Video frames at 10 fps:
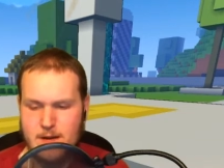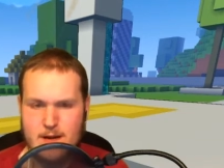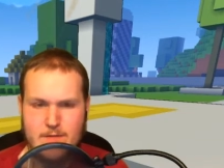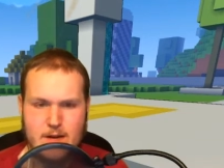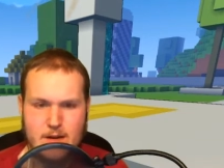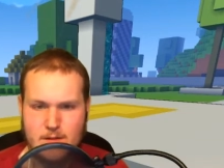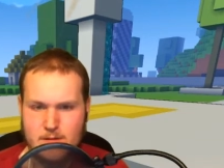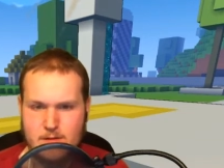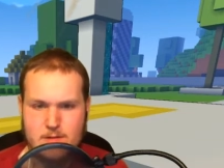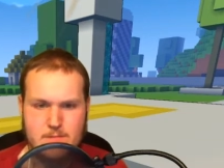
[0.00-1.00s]
any
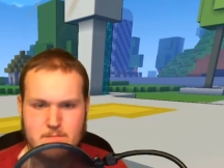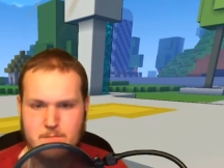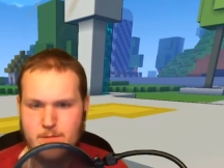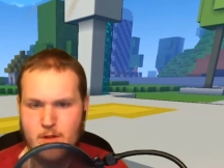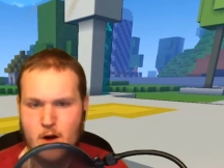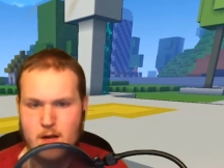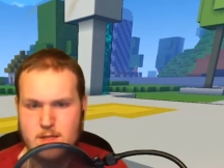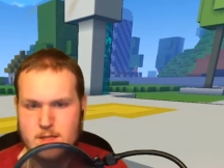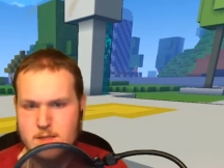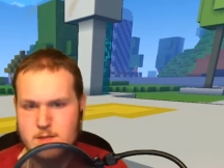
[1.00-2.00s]
other
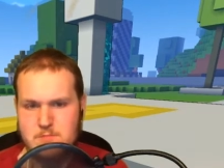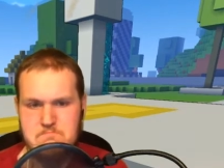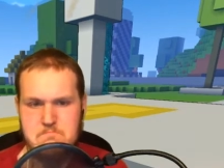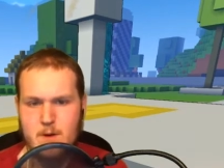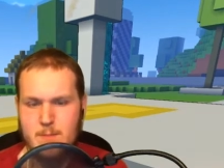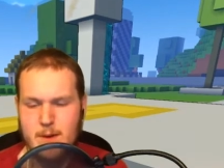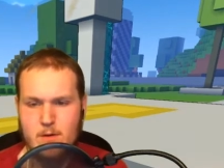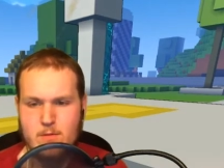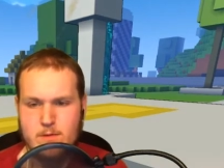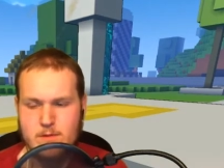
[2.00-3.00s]
thoughts
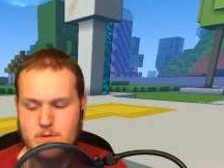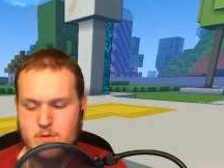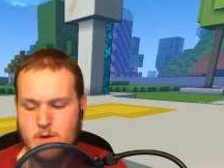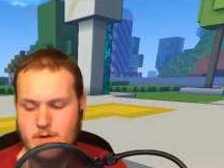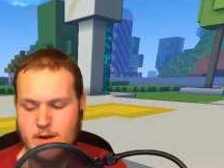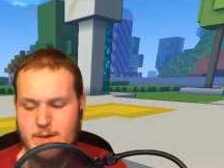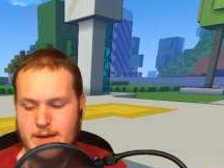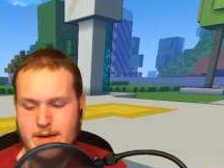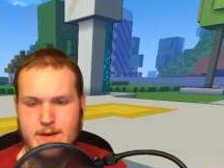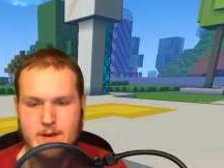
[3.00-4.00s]
about Tro? I mean,
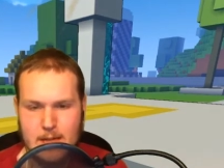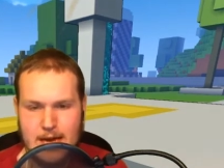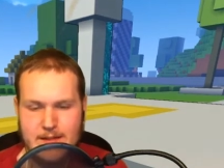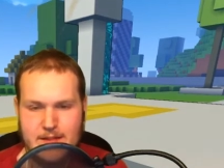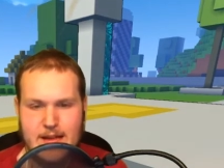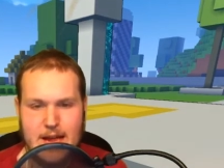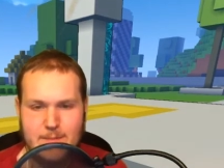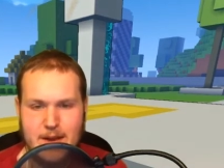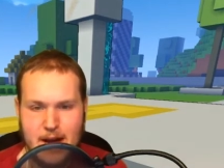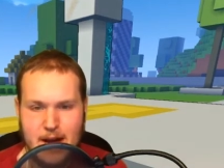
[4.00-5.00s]
you're liking the game
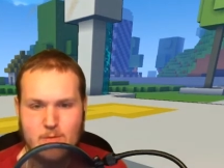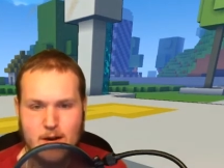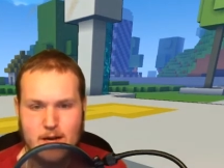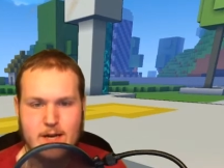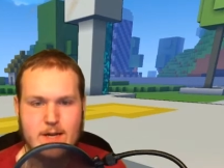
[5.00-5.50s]
now, right?